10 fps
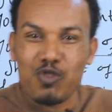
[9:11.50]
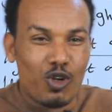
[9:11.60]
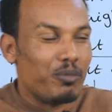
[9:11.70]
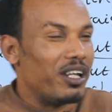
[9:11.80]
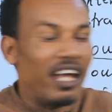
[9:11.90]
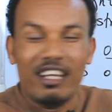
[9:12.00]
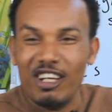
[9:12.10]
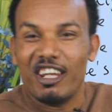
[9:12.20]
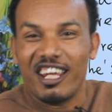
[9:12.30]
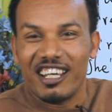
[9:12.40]
Informally,
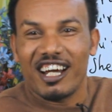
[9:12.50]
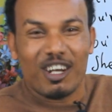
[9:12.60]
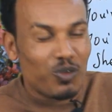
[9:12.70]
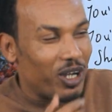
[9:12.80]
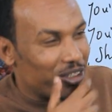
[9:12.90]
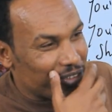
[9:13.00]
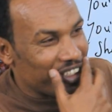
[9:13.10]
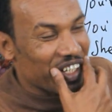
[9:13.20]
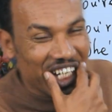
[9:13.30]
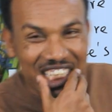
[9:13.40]
I know that you got a
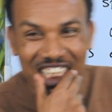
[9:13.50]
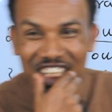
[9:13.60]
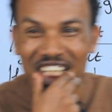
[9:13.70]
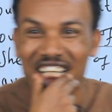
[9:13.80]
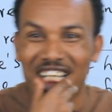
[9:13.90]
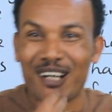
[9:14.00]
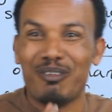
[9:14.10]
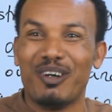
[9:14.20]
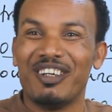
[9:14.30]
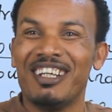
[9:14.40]
wife, all right? Okay,
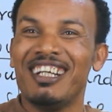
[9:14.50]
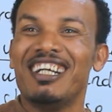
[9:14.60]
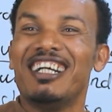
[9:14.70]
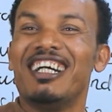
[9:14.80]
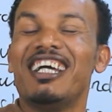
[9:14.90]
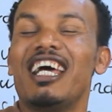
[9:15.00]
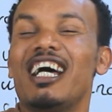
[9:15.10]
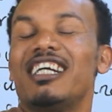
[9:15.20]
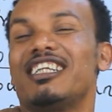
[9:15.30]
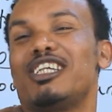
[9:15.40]
come on.
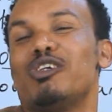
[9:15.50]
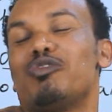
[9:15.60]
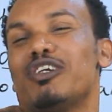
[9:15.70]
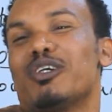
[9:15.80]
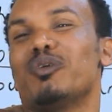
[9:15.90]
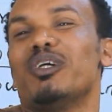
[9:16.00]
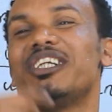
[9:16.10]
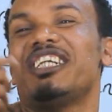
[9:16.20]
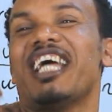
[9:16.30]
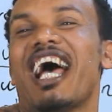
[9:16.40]
And do you feel good
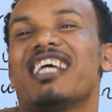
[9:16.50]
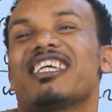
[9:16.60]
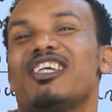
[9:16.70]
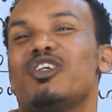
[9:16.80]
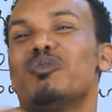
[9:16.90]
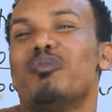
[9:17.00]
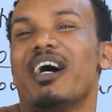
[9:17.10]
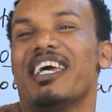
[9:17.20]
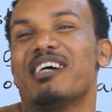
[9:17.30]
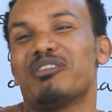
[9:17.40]
when she asks you
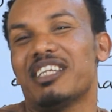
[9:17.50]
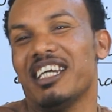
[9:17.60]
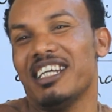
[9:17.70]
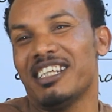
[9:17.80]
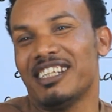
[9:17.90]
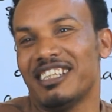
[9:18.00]
money every day?